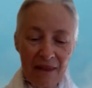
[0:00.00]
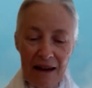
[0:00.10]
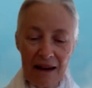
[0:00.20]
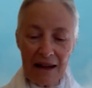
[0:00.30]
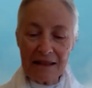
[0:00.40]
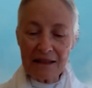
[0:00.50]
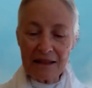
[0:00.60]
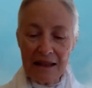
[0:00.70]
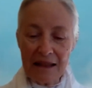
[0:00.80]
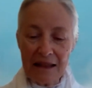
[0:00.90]
And
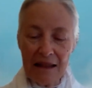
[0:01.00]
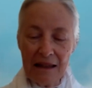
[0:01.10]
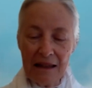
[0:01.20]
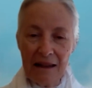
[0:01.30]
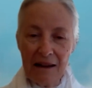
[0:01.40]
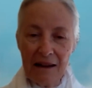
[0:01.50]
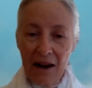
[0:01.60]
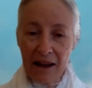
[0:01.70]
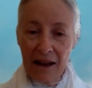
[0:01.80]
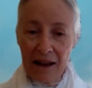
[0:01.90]

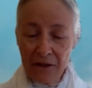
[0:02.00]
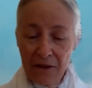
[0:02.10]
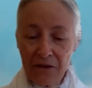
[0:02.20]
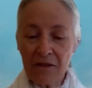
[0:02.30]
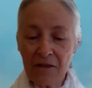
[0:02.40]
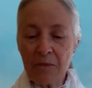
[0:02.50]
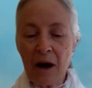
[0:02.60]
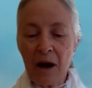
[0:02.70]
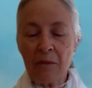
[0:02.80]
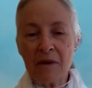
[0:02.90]
I had found the
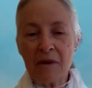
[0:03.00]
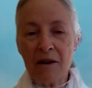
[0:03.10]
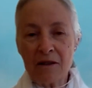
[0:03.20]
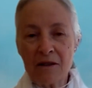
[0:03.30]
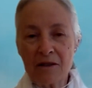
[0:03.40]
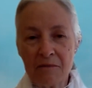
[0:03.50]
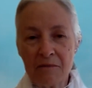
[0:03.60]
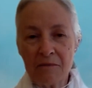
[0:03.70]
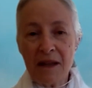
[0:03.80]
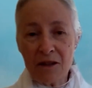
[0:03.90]
Brahma Kumaris
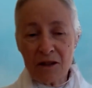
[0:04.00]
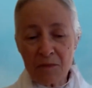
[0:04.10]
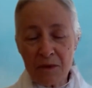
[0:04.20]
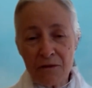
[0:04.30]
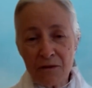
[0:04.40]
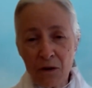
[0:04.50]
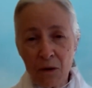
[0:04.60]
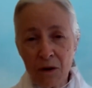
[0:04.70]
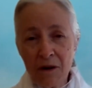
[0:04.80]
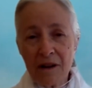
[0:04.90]
many years
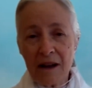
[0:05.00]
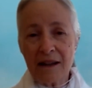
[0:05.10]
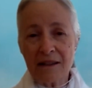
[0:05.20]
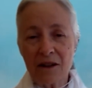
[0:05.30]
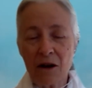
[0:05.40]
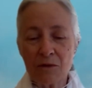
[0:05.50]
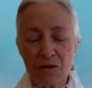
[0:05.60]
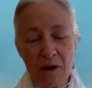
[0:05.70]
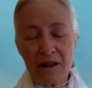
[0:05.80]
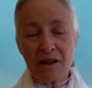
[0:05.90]
before, and I was